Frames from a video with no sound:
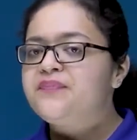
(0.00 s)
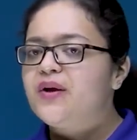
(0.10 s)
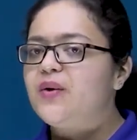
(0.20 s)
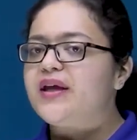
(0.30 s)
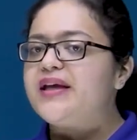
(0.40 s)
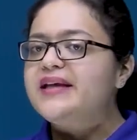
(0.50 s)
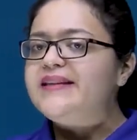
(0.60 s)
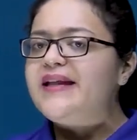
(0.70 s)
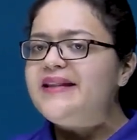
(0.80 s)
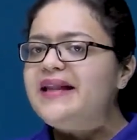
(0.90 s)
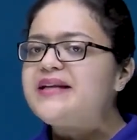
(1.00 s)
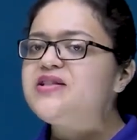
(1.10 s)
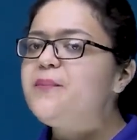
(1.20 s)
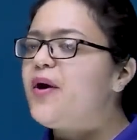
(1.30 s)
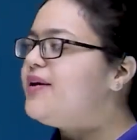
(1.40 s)
Okay, then next
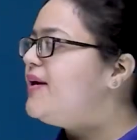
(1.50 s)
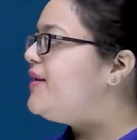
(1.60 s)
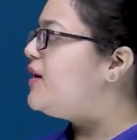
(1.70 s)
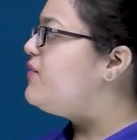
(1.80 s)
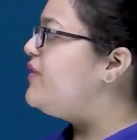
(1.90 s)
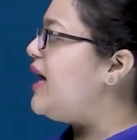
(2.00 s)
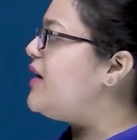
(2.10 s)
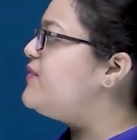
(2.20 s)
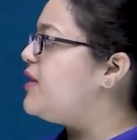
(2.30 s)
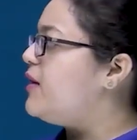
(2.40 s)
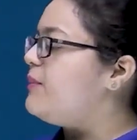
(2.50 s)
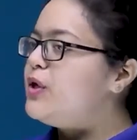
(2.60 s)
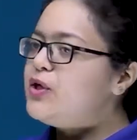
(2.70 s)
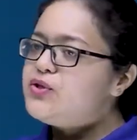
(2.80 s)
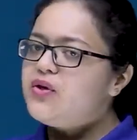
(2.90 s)
important term we have scum.
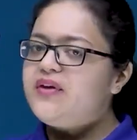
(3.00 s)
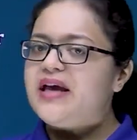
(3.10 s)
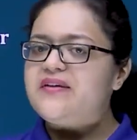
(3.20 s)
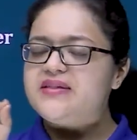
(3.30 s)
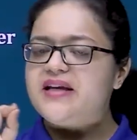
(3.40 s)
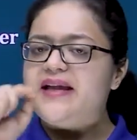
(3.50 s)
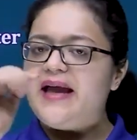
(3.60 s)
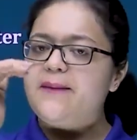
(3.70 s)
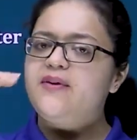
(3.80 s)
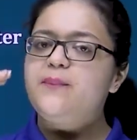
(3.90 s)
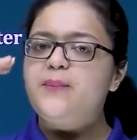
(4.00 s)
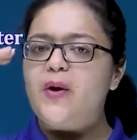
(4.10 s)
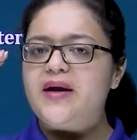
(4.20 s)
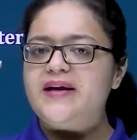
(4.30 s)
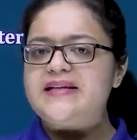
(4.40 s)
So we have said heavy
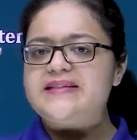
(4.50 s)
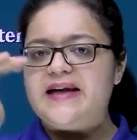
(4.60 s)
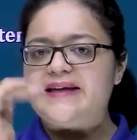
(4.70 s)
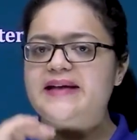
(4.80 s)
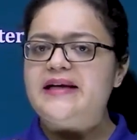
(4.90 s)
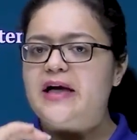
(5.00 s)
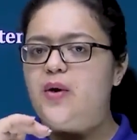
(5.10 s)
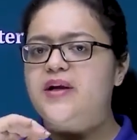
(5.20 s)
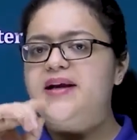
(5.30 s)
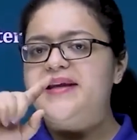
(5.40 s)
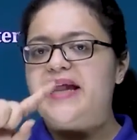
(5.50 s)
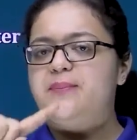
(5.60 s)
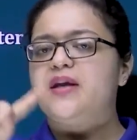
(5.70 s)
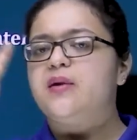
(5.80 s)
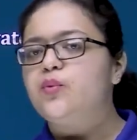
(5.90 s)
impurities settle down and can
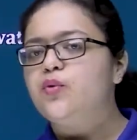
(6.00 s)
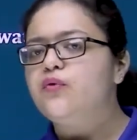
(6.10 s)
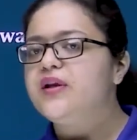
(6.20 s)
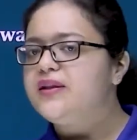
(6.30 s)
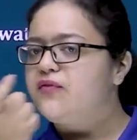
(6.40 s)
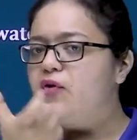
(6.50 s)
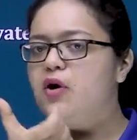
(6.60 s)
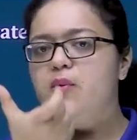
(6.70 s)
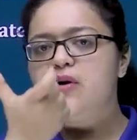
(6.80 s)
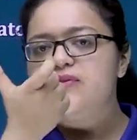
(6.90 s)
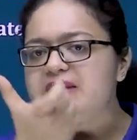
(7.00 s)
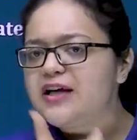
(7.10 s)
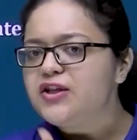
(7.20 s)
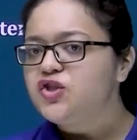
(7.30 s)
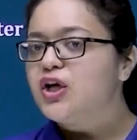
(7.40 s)
be removed in the form of
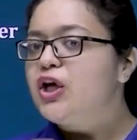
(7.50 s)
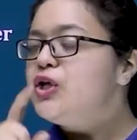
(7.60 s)
sludge.